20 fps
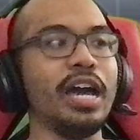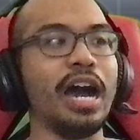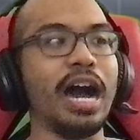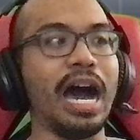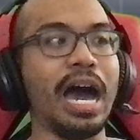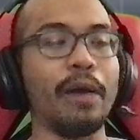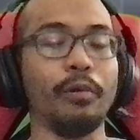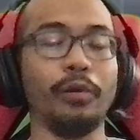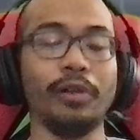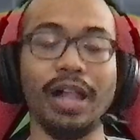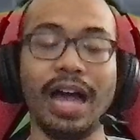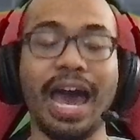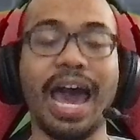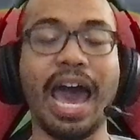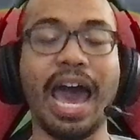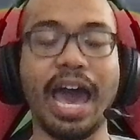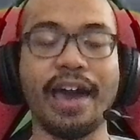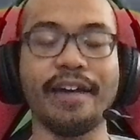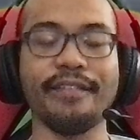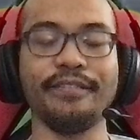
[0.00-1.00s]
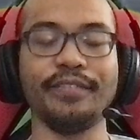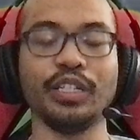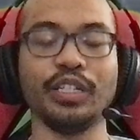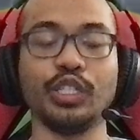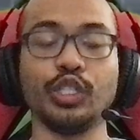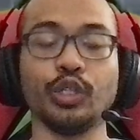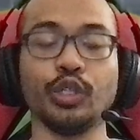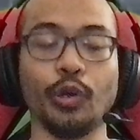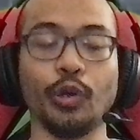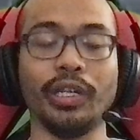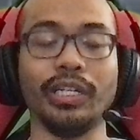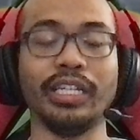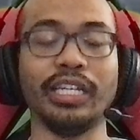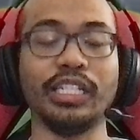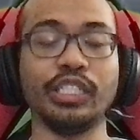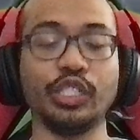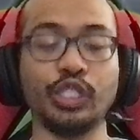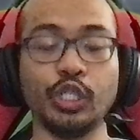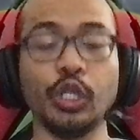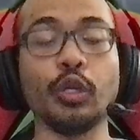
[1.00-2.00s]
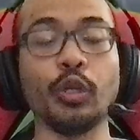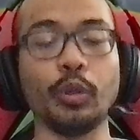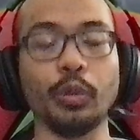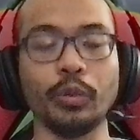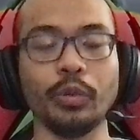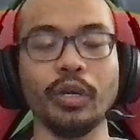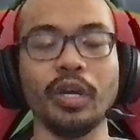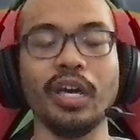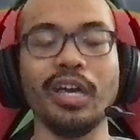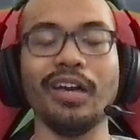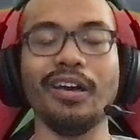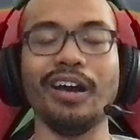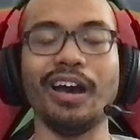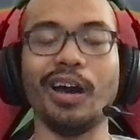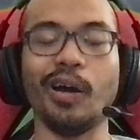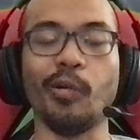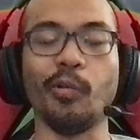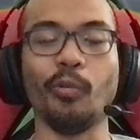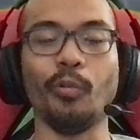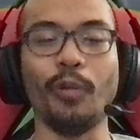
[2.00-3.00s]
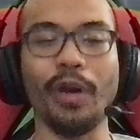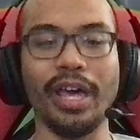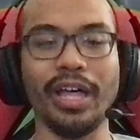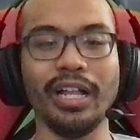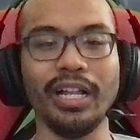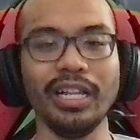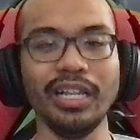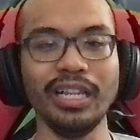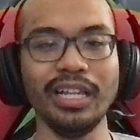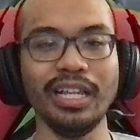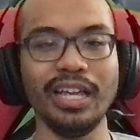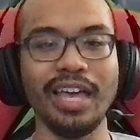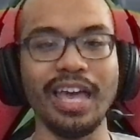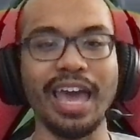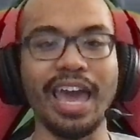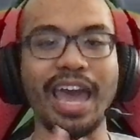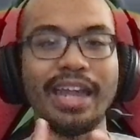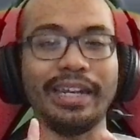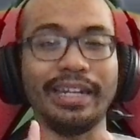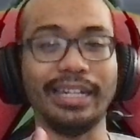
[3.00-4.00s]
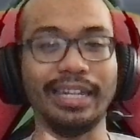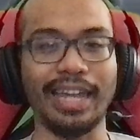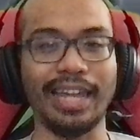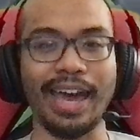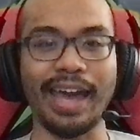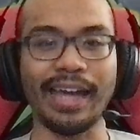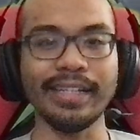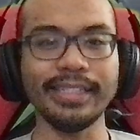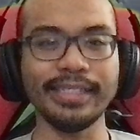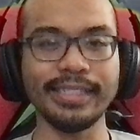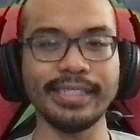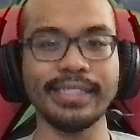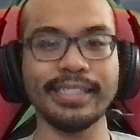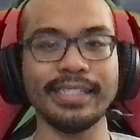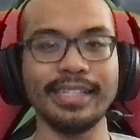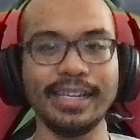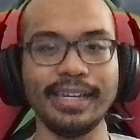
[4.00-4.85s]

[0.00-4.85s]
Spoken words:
I will have shortly soon Will and Lance.